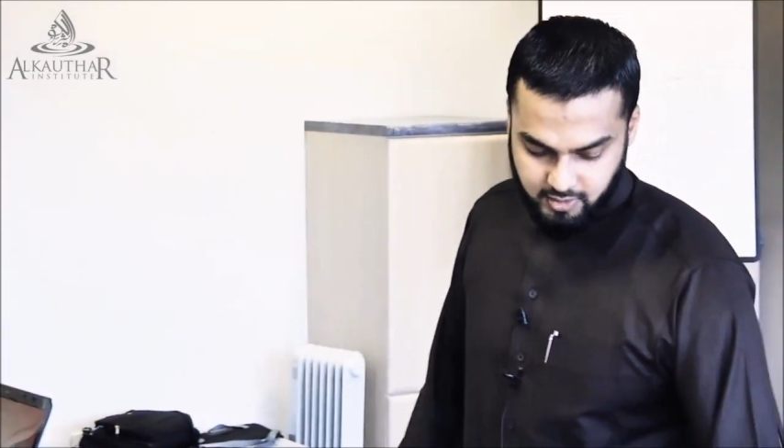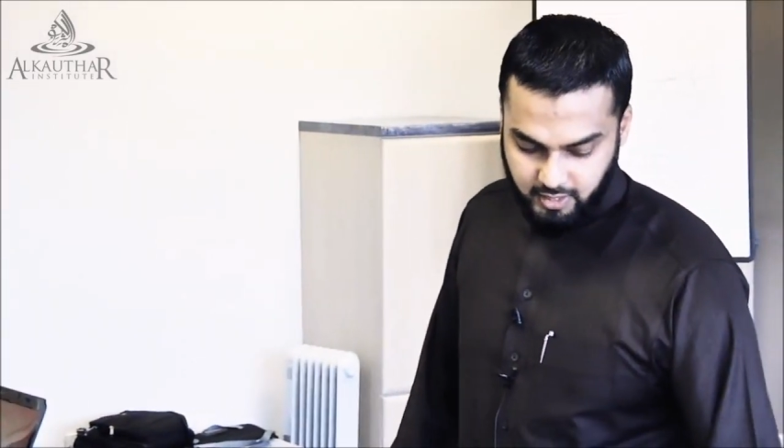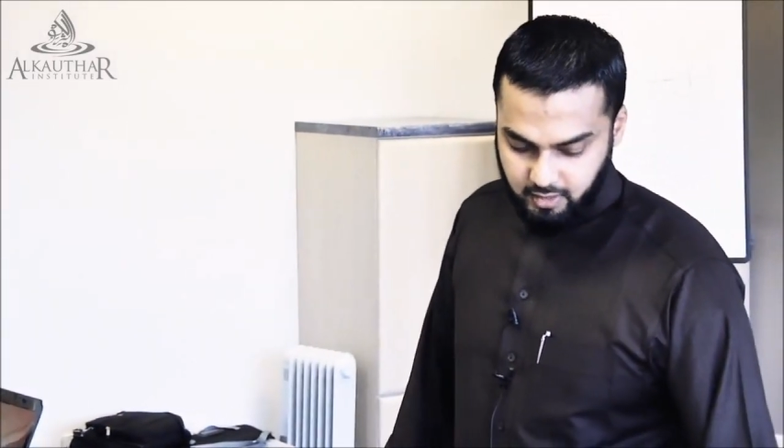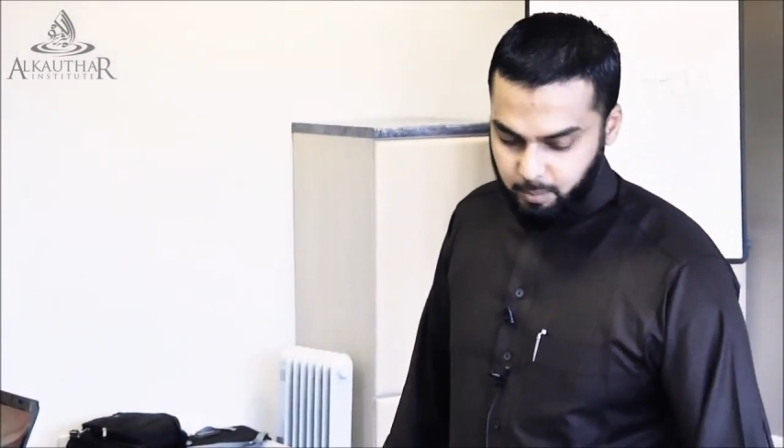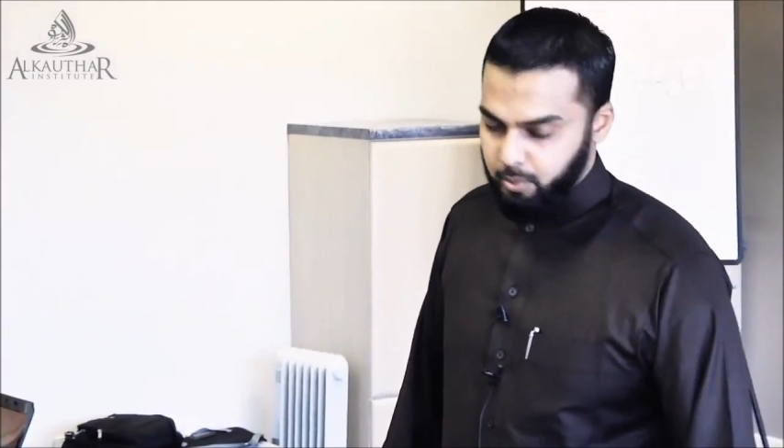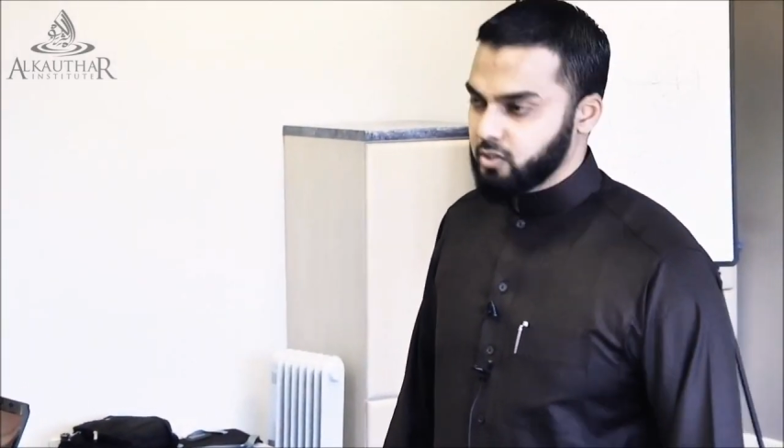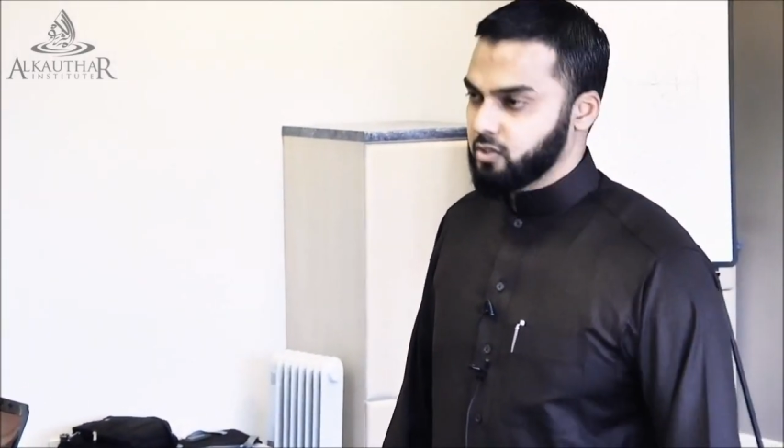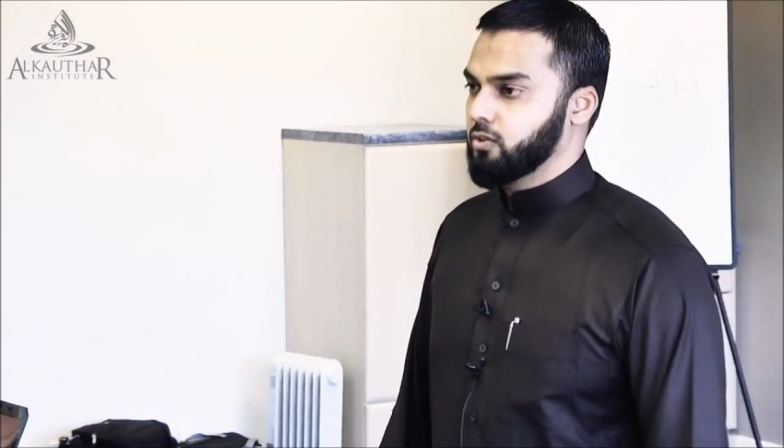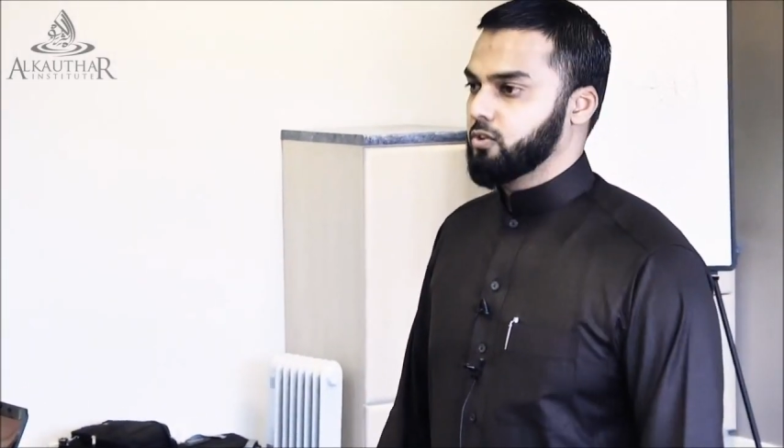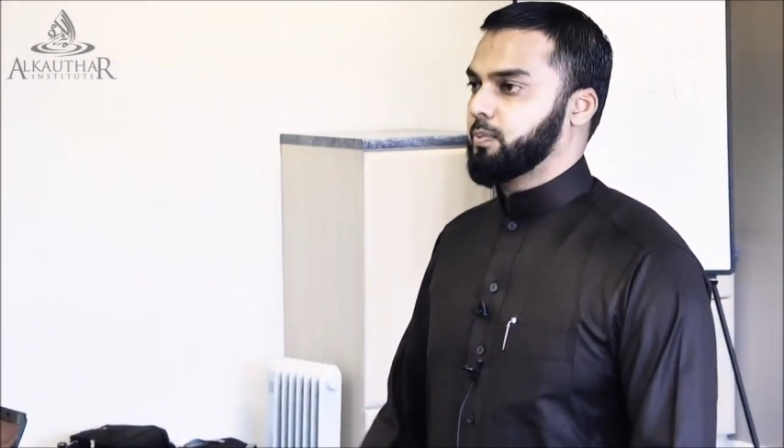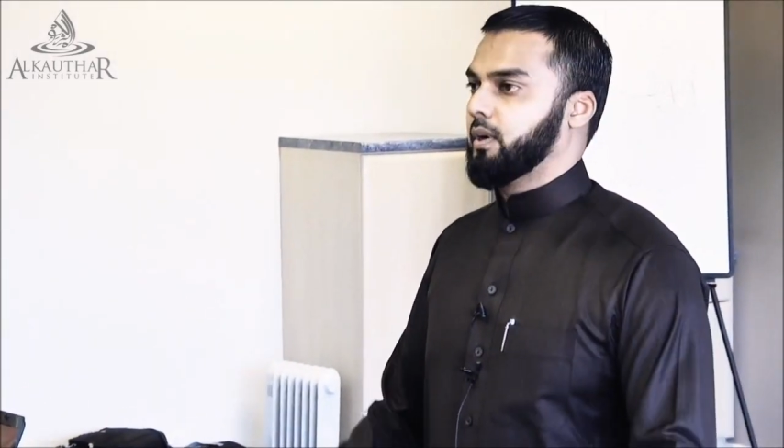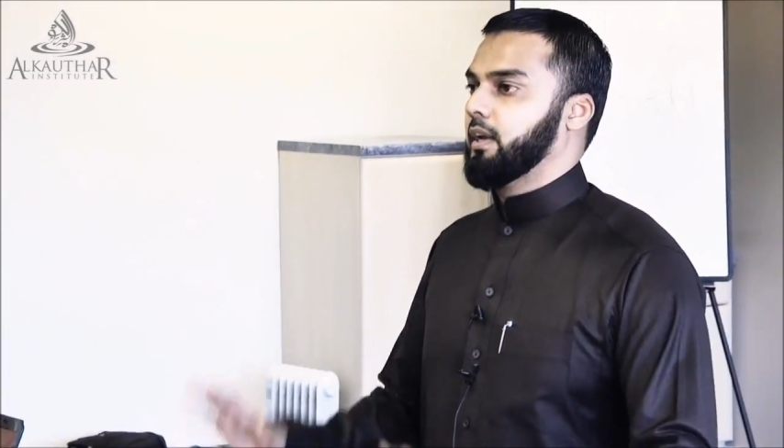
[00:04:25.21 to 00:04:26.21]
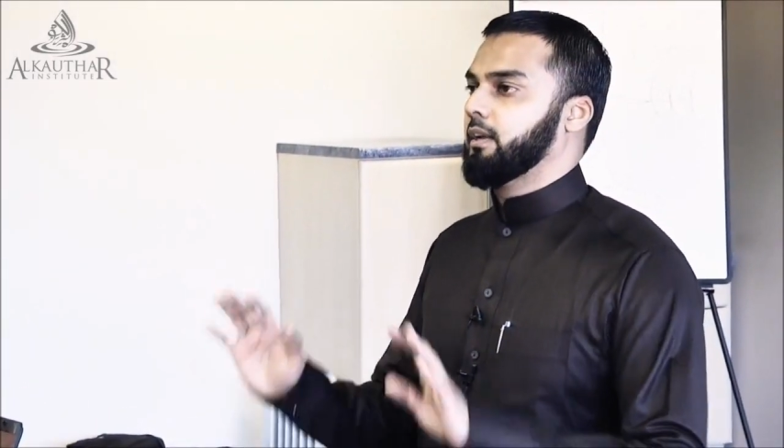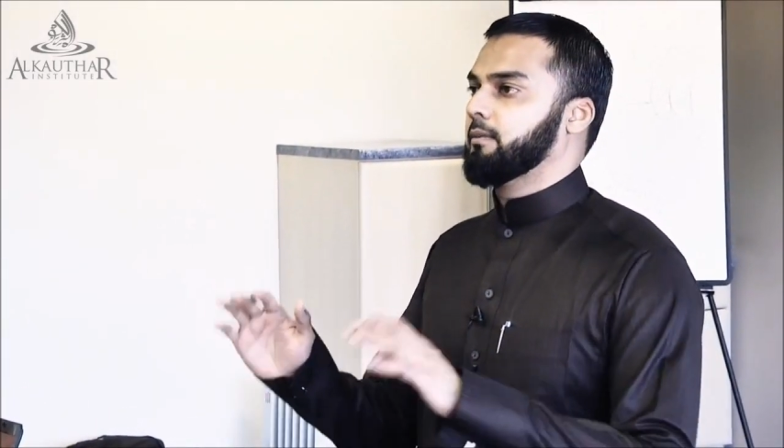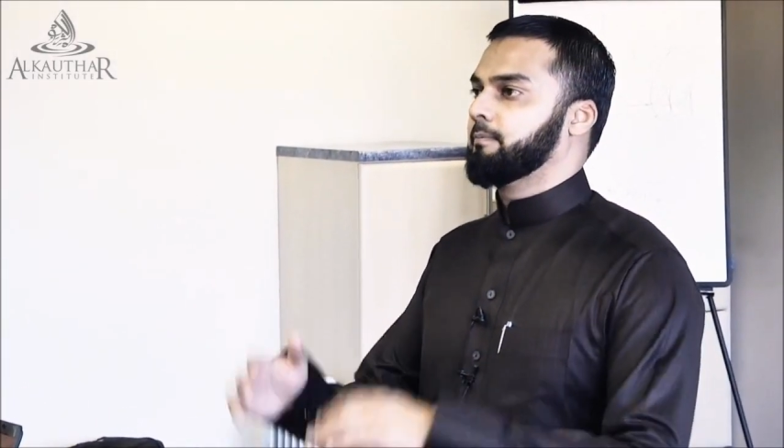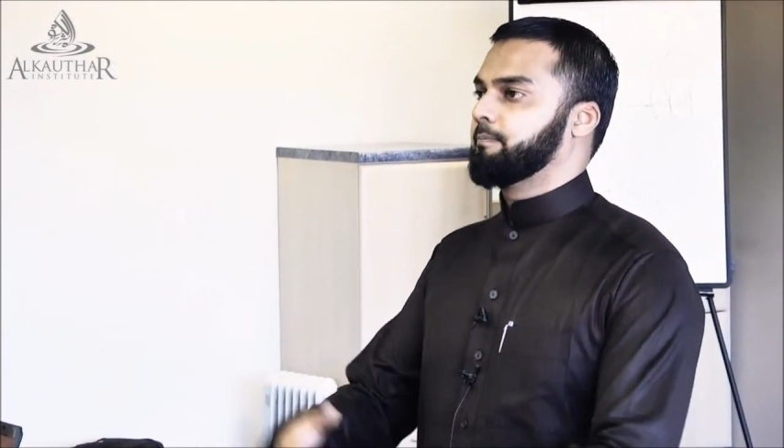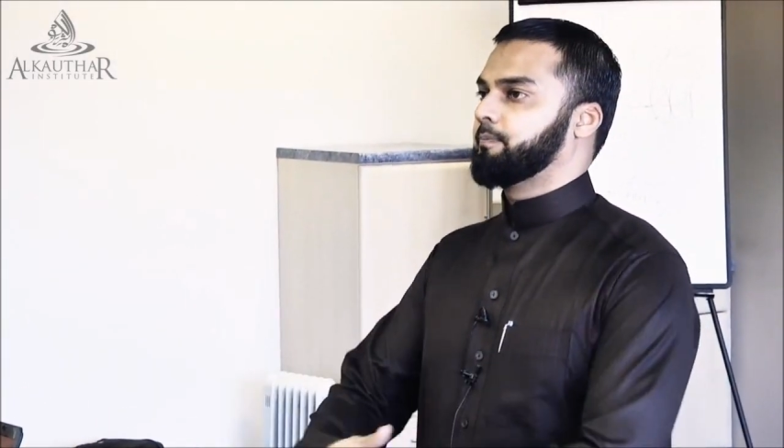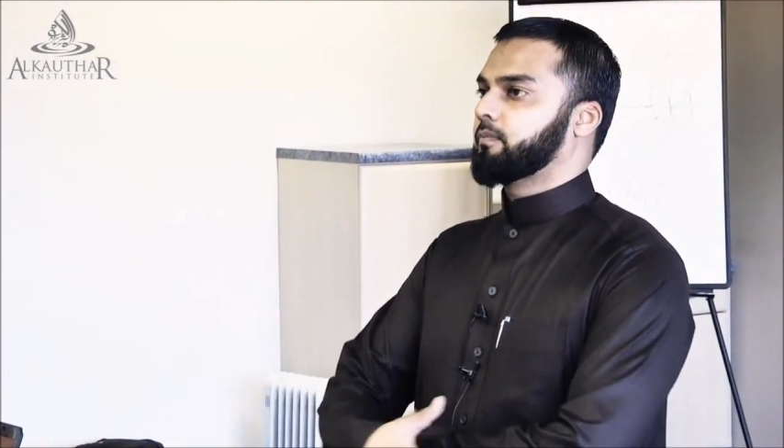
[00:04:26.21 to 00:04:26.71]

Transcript: it's like the person who's praying.